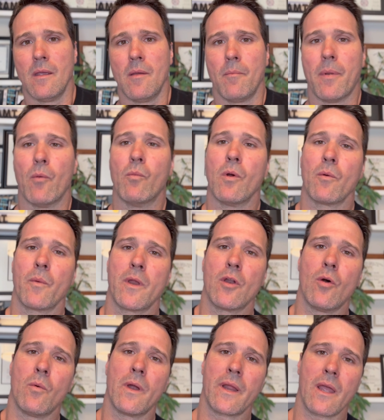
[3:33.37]
But where we
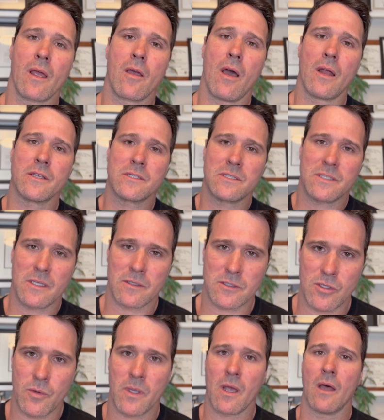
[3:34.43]
don't want to get caught is
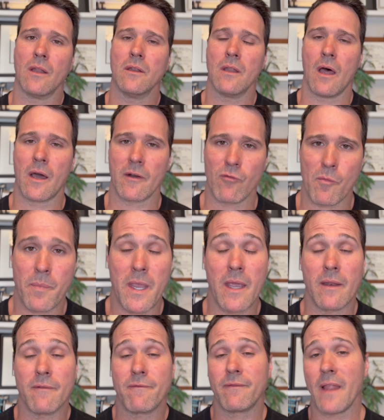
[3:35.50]
doing a lot of
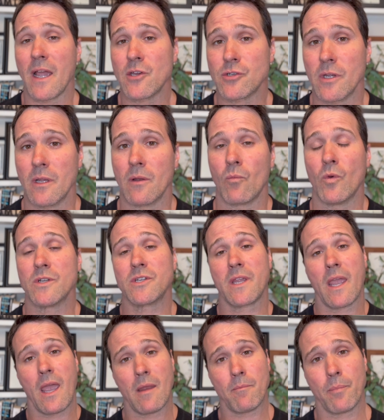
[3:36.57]
repeated flexion, which
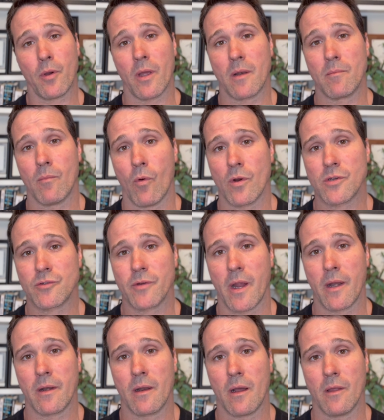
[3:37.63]
can put more
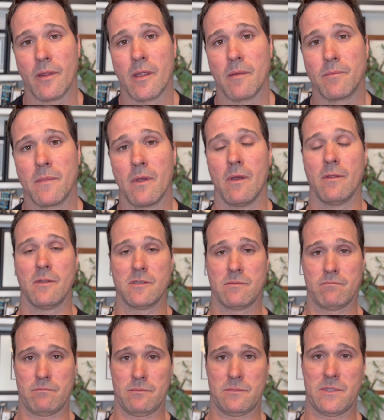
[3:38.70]
strain on the
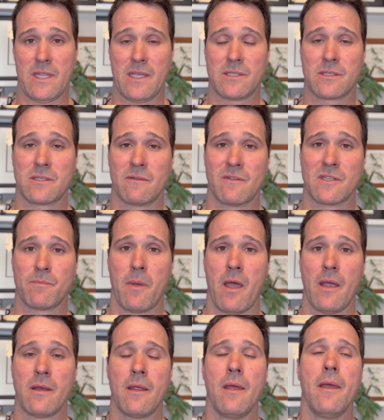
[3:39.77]
discs of the
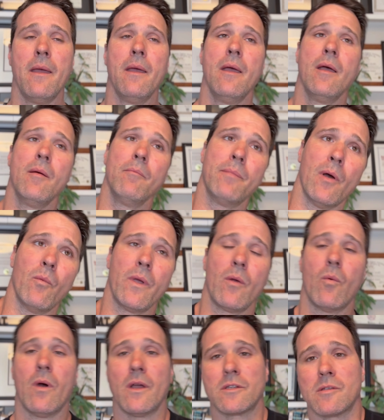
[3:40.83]
spine. But we
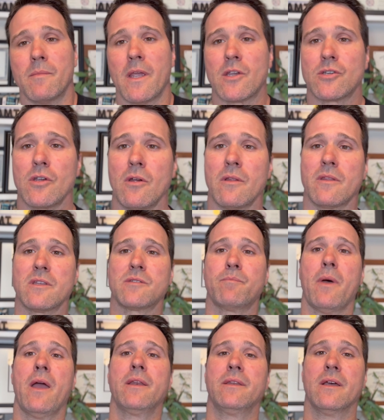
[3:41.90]
want to make sure that the
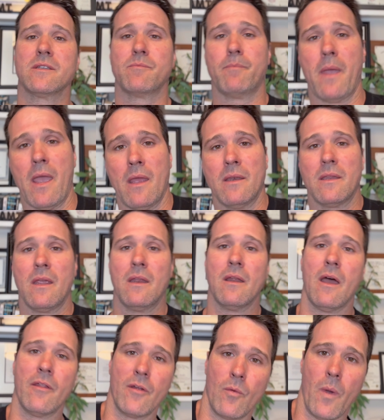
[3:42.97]
spine does bend in
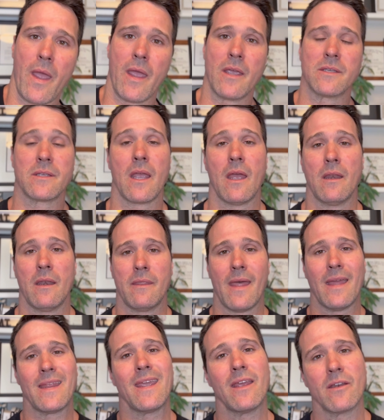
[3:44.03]
other ways, and
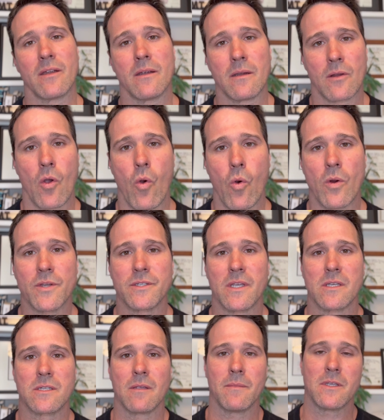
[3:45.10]
that inner core
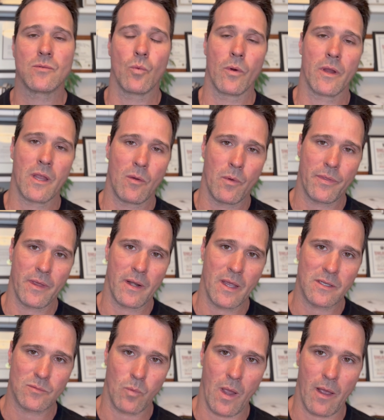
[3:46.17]
system is working with it
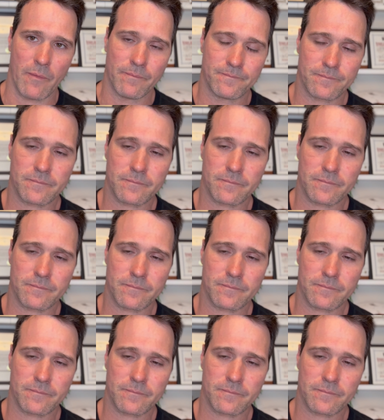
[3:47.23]
as well.